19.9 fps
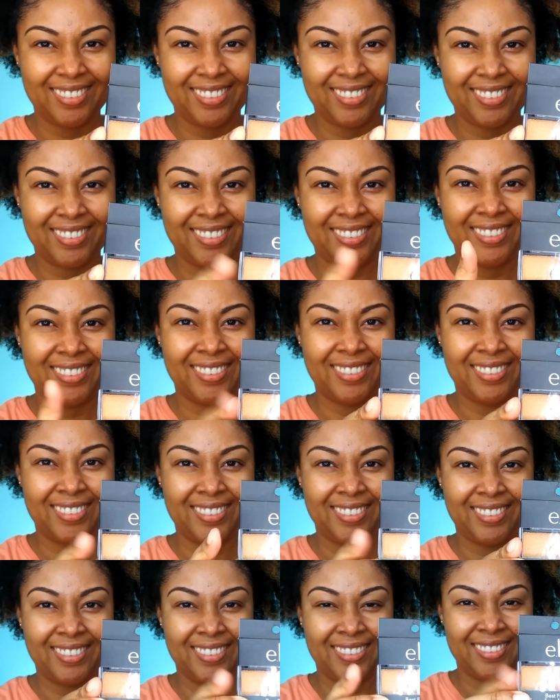Uh, I
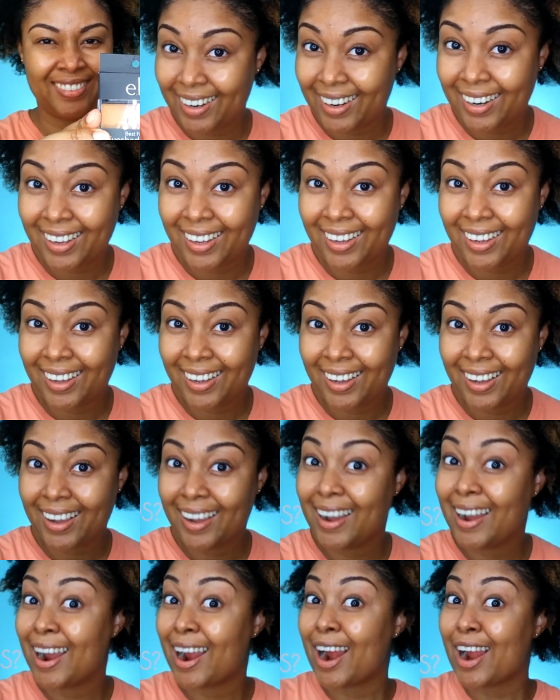found this in my
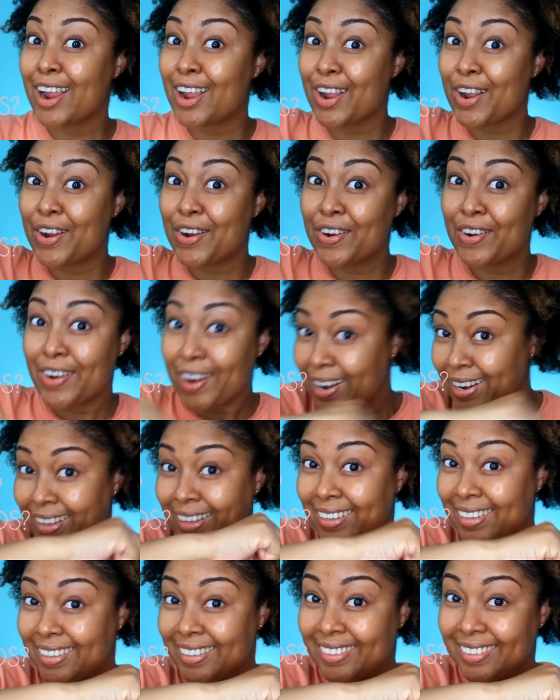local dollar store, so
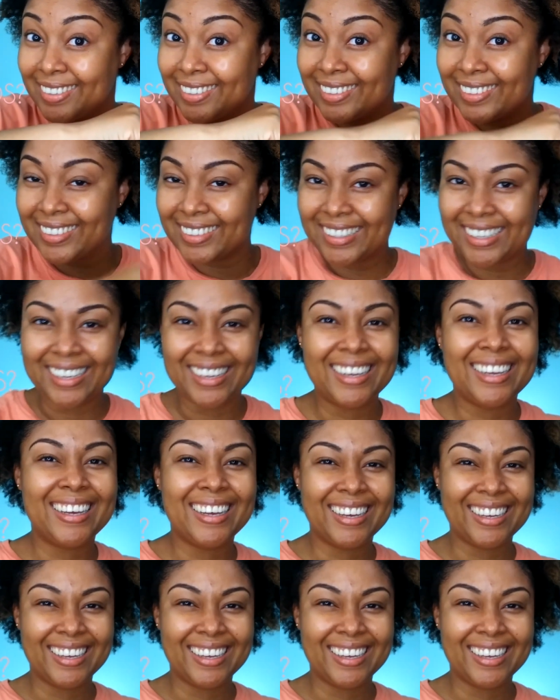let's get started.